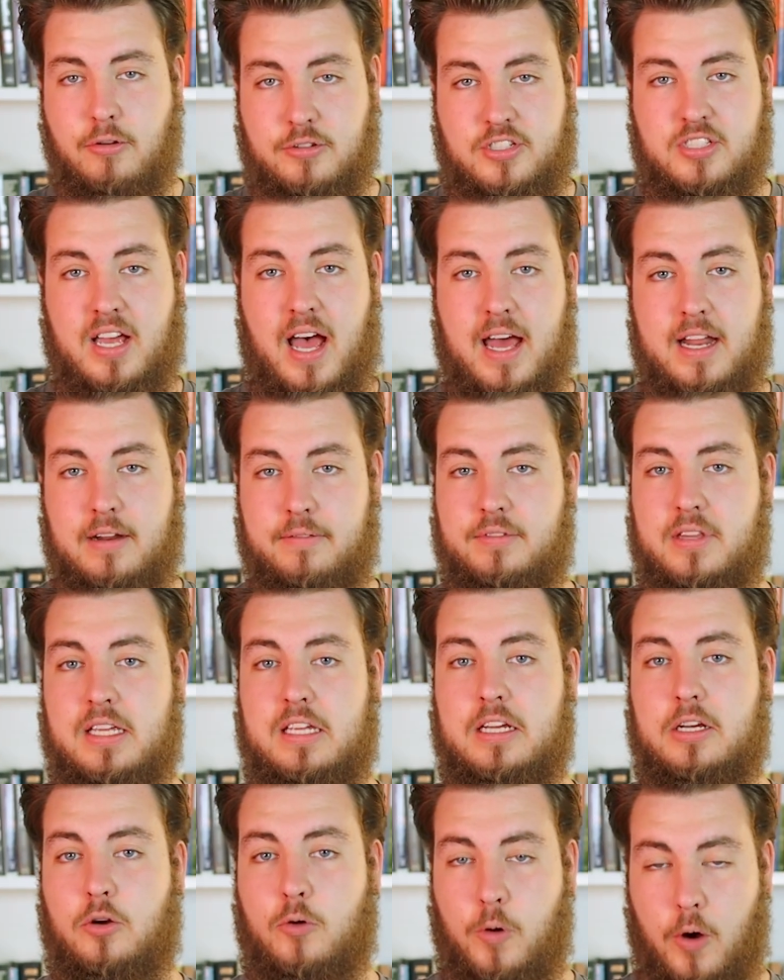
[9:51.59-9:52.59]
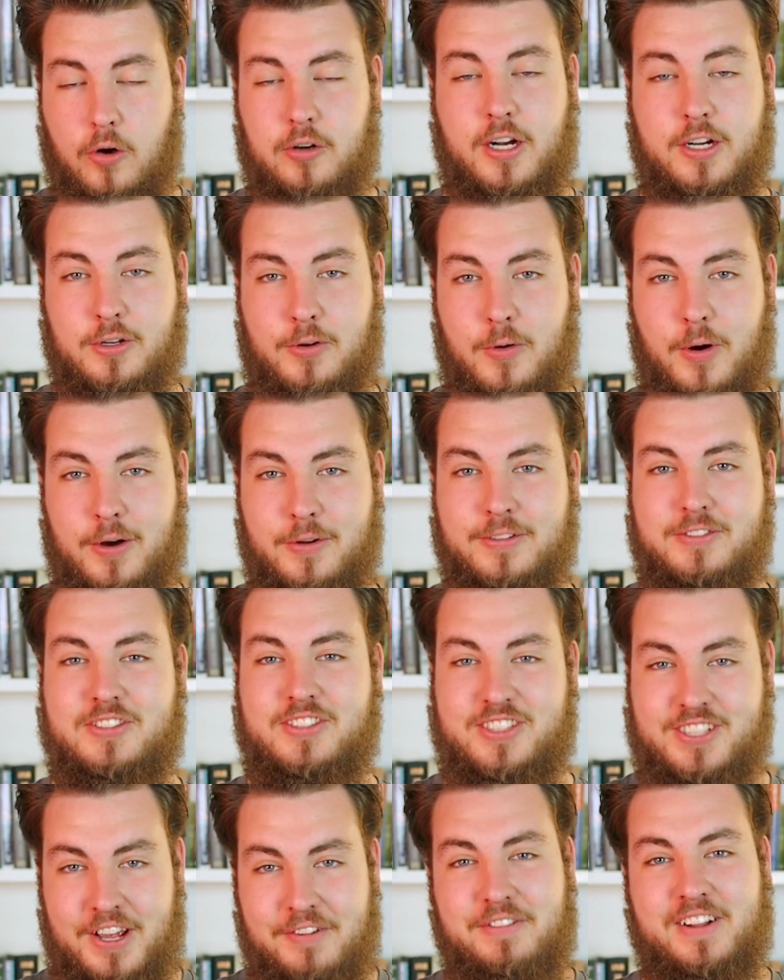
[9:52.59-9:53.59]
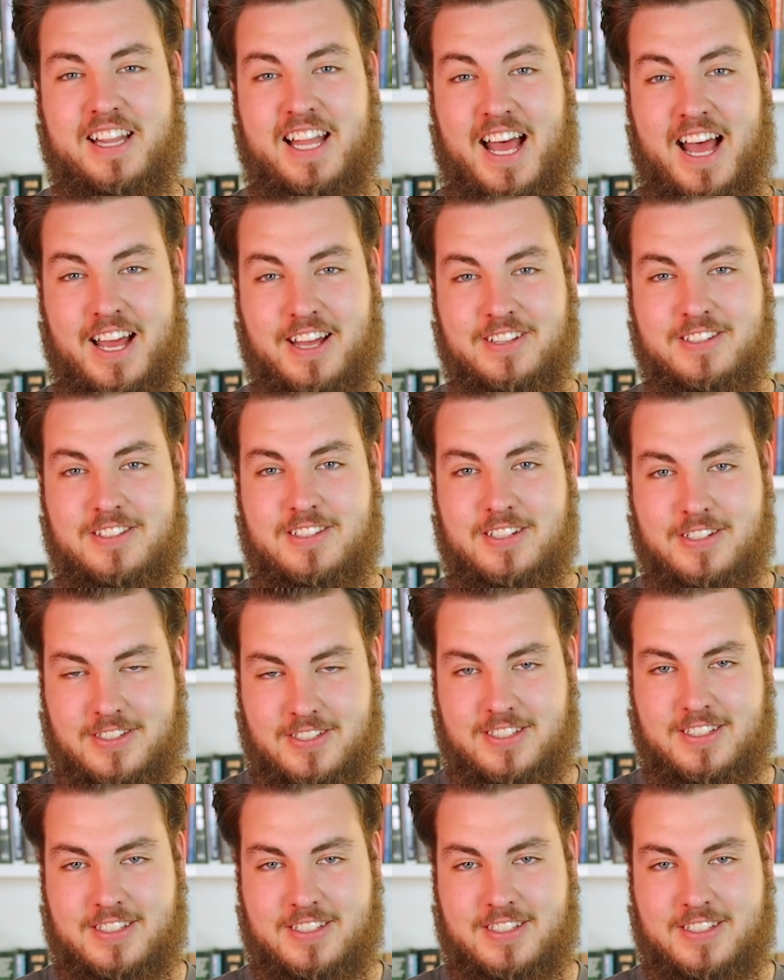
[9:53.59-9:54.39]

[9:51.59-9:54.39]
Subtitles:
outside of the quote-unquote civilized